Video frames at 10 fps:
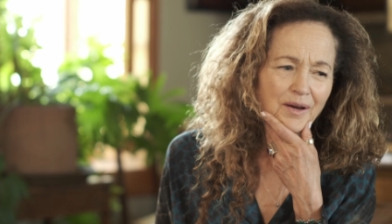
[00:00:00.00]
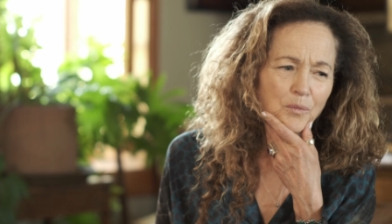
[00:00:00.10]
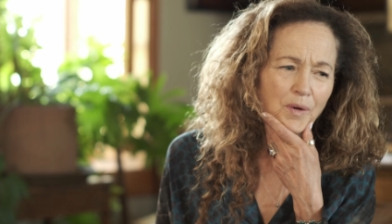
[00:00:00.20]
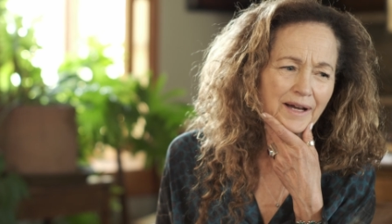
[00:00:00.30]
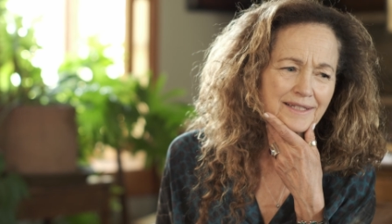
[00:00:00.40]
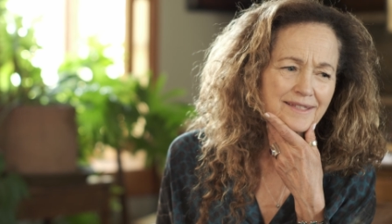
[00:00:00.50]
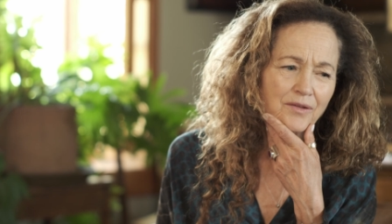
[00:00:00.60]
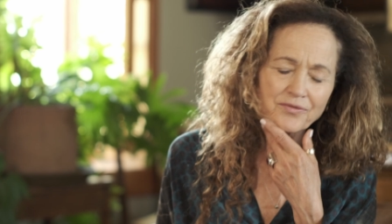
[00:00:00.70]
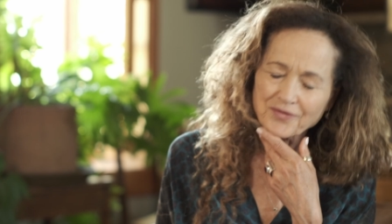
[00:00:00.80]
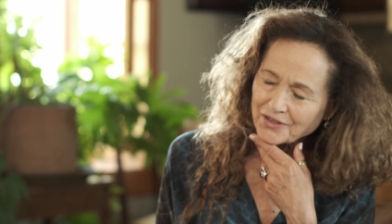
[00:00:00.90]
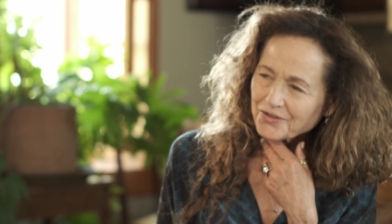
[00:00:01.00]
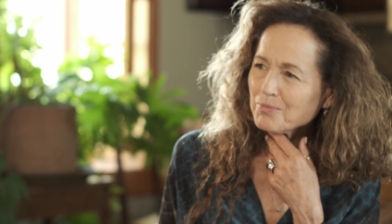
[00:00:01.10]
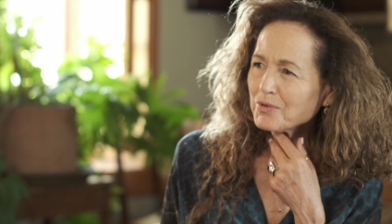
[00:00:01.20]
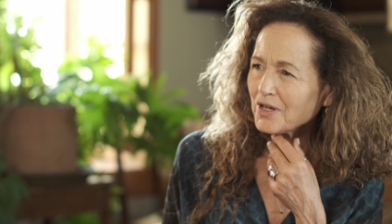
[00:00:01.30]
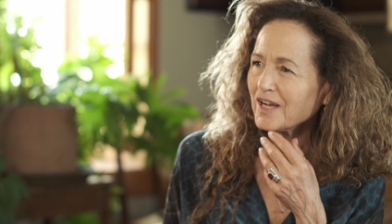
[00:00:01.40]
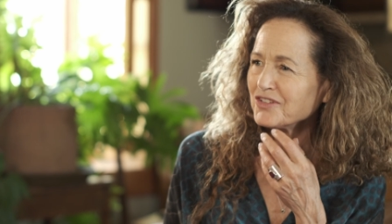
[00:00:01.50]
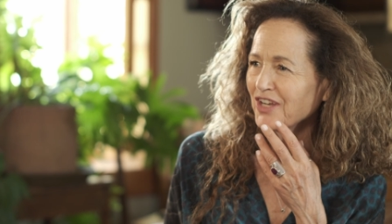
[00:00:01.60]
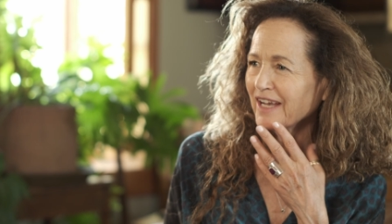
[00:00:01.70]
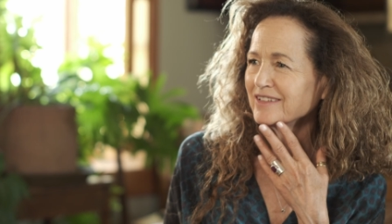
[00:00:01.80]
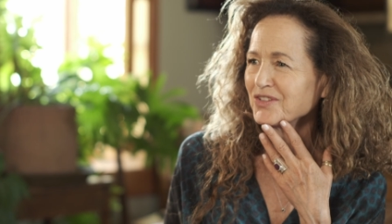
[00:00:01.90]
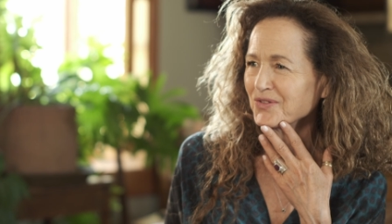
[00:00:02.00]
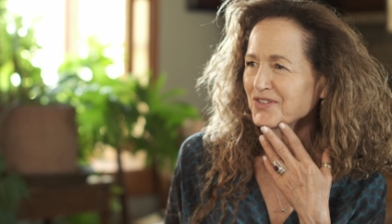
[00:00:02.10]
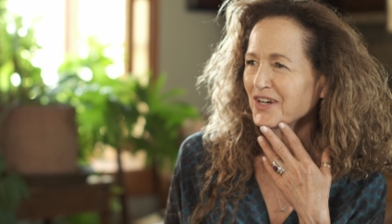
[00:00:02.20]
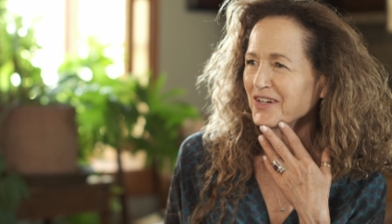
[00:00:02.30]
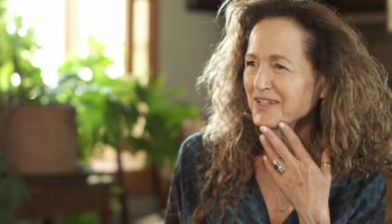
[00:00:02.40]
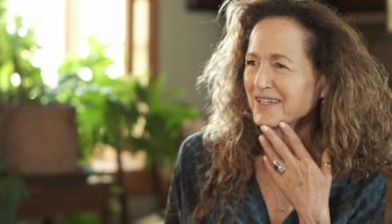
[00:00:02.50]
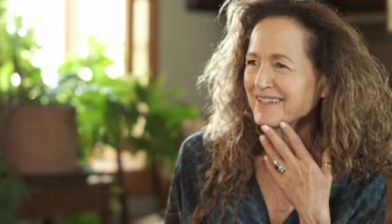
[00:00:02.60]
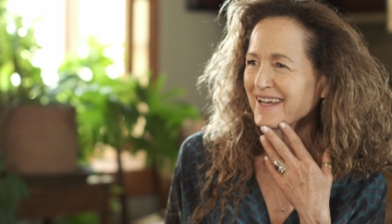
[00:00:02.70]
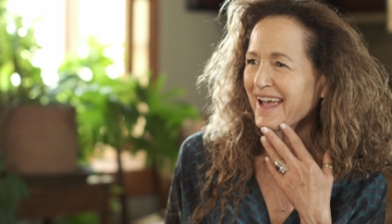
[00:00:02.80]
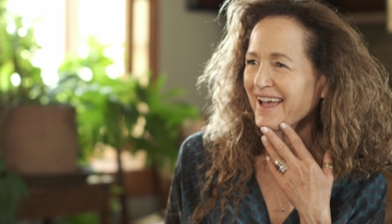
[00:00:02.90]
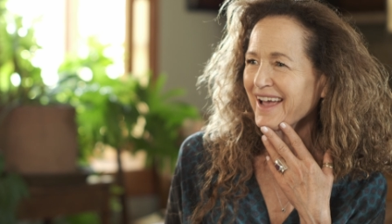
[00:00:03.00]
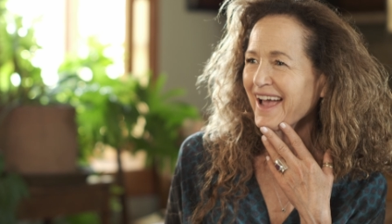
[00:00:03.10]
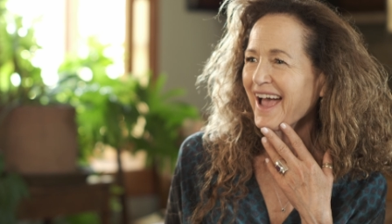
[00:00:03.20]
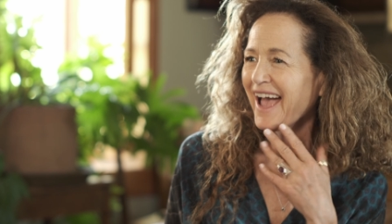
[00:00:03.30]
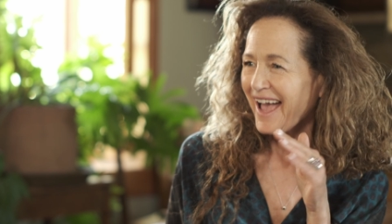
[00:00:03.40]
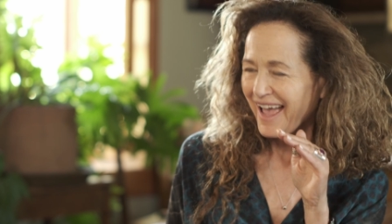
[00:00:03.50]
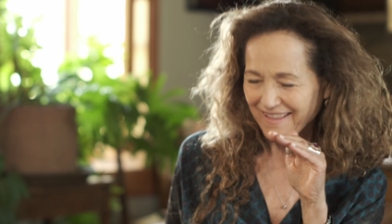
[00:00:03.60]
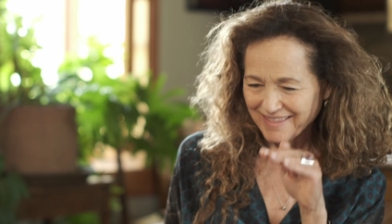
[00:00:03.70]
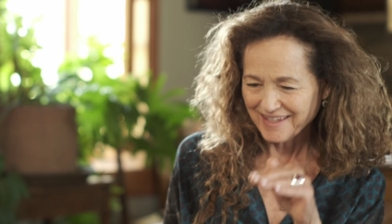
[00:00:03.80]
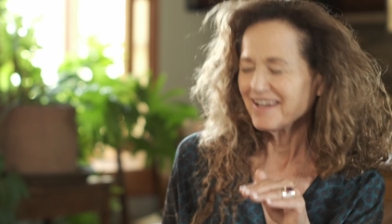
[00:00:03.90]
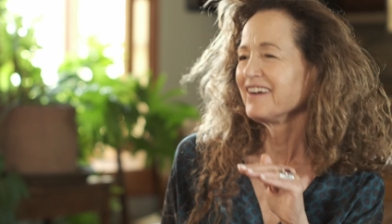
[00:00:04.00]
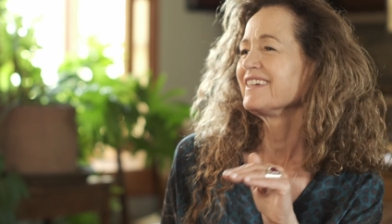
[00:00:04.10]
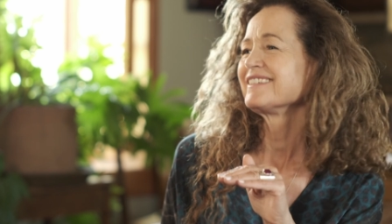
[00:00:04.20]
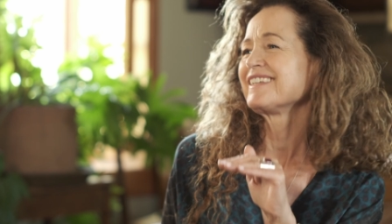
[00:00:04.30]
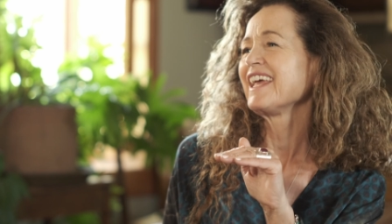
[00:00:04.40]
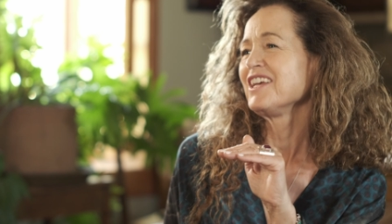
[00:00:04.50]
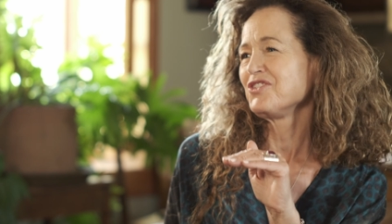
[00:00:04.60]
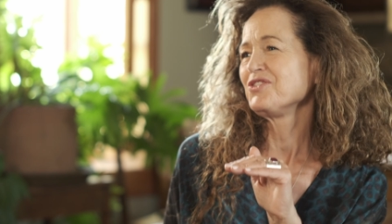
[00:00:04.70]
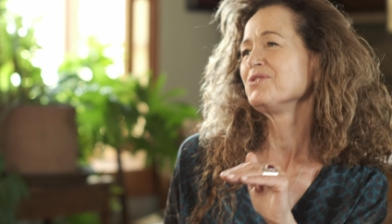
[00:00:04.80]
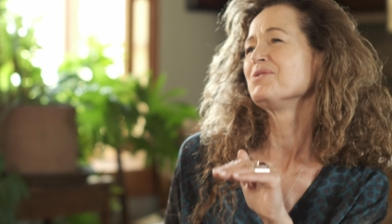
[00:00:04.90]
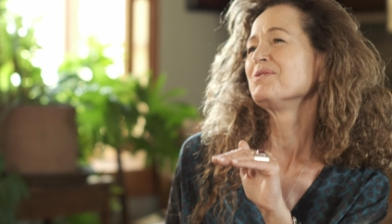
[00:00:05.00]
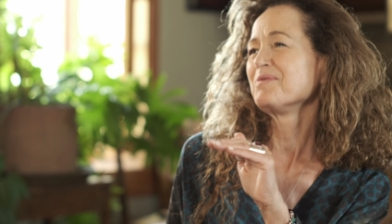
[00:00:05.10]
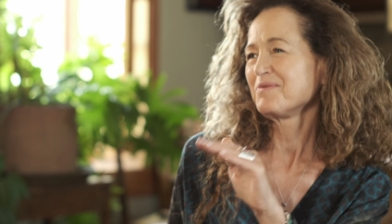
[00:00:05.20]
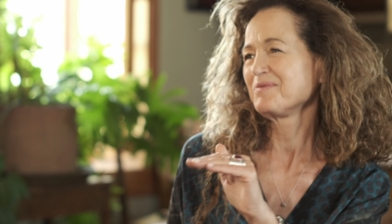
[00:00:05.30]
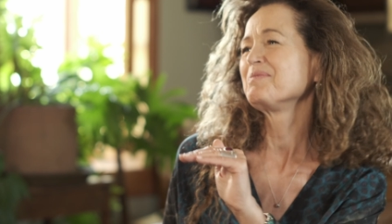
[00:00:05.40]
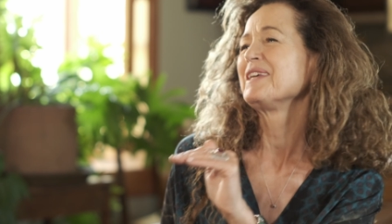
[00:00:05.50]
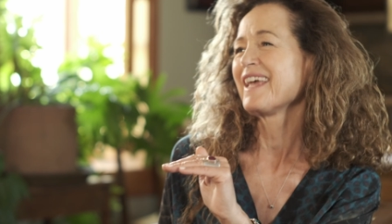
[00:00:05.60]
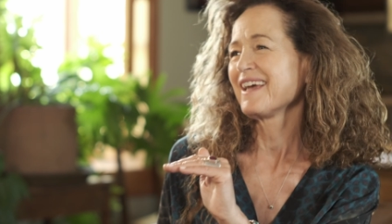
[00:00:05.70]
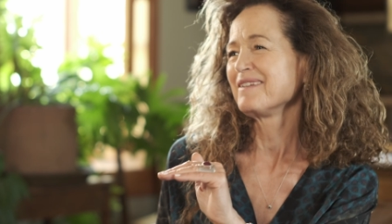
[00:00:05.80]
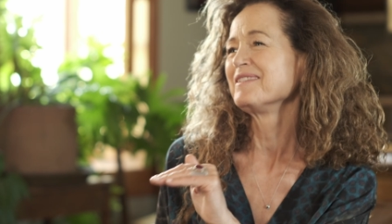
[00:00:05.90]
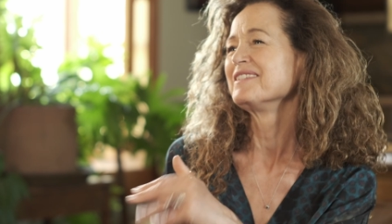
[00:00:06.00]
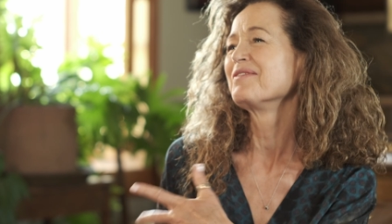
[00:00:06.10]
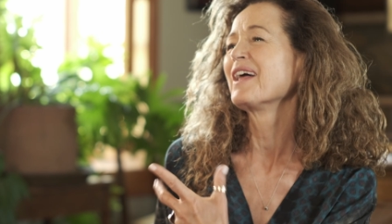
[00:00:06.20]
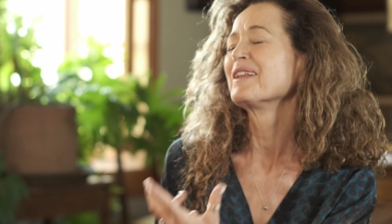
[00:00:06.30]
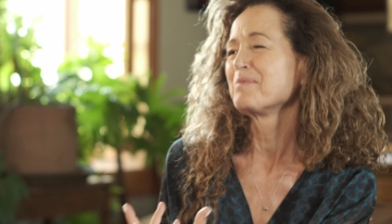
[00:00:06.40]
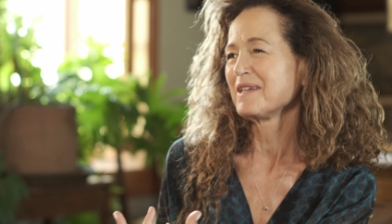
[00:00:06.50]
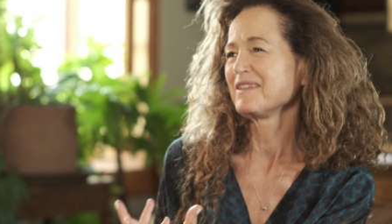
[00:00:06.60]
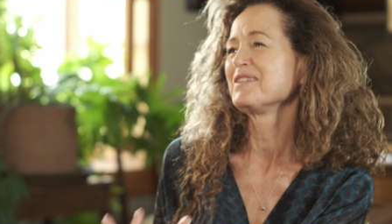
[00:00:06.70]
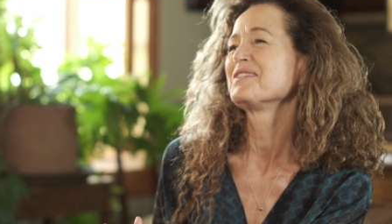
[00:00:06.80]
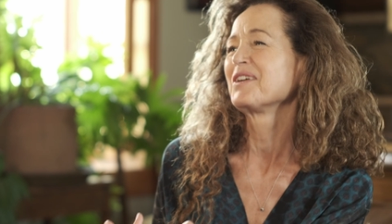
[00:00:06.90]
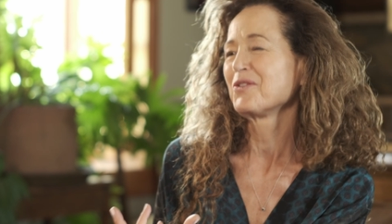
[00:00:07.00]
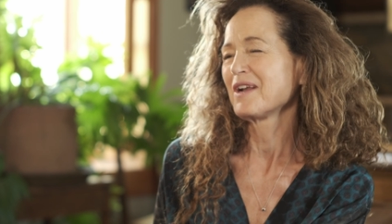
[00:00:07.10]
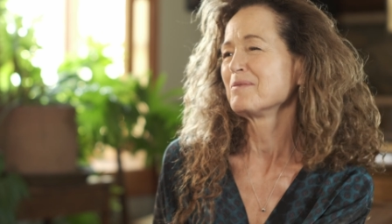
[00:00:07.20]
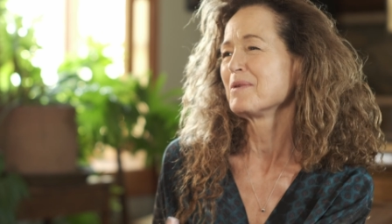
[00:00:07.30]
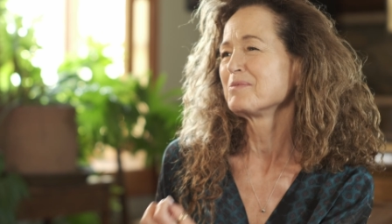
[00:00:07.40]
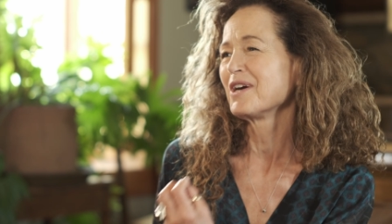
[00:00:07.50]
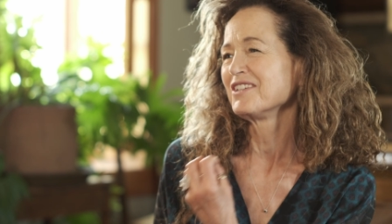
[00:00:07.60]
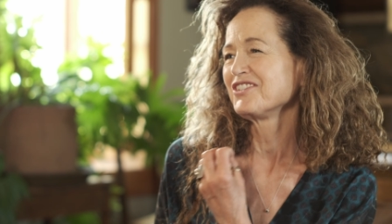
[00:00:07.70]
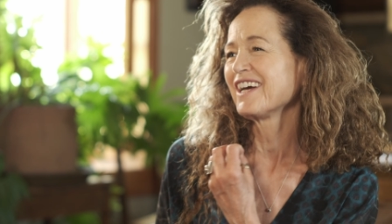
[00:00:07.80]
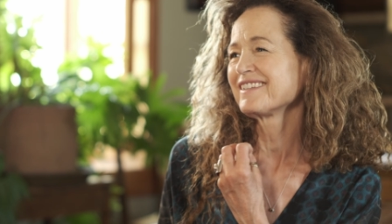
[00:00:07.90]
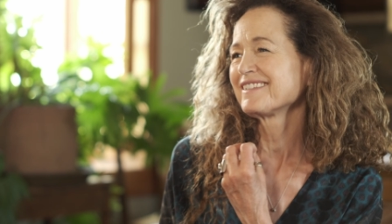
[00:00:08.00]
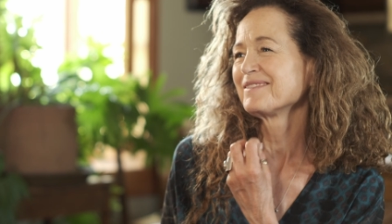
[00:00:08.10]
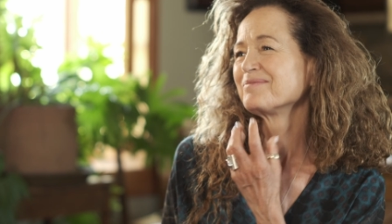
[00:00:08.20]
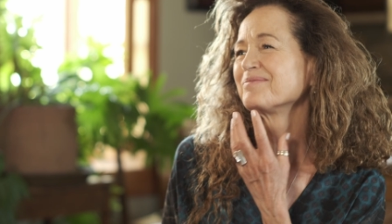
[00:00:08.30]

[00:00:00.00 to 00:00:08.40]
What is the first project you started at the youngest age you began developing these incredible projects?